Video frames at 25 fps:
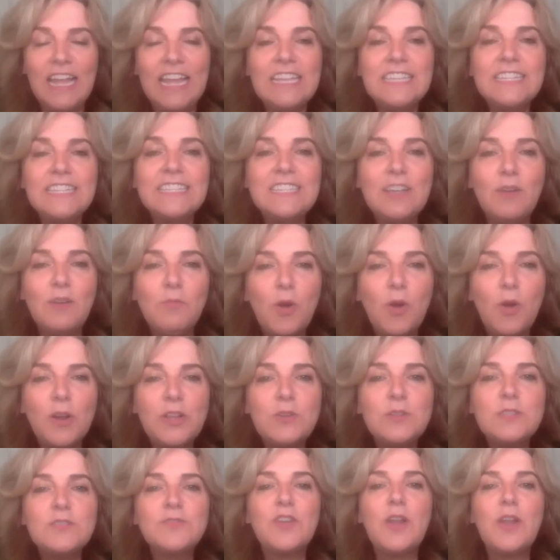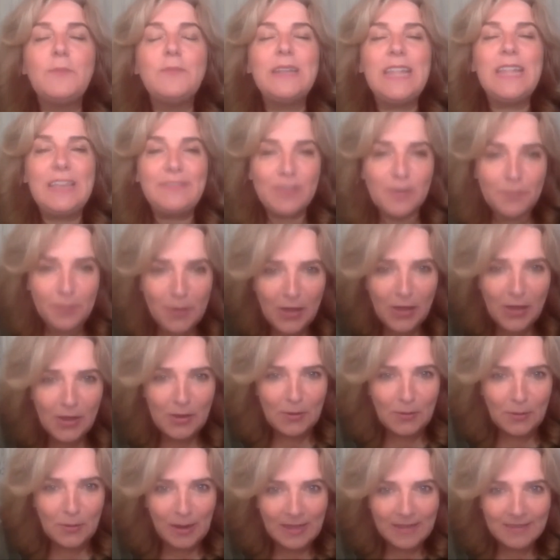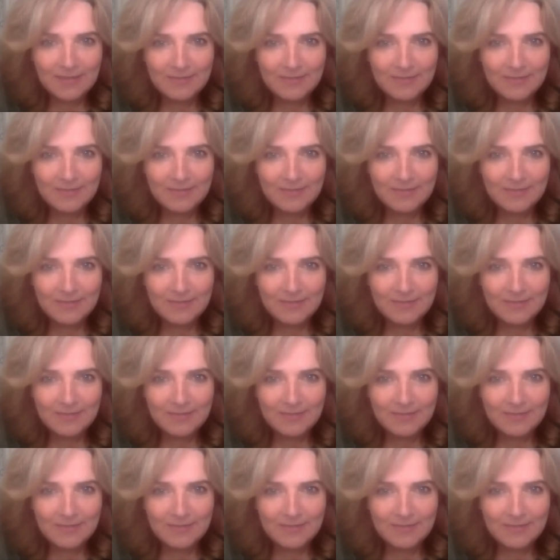is someone who's from Liverpool.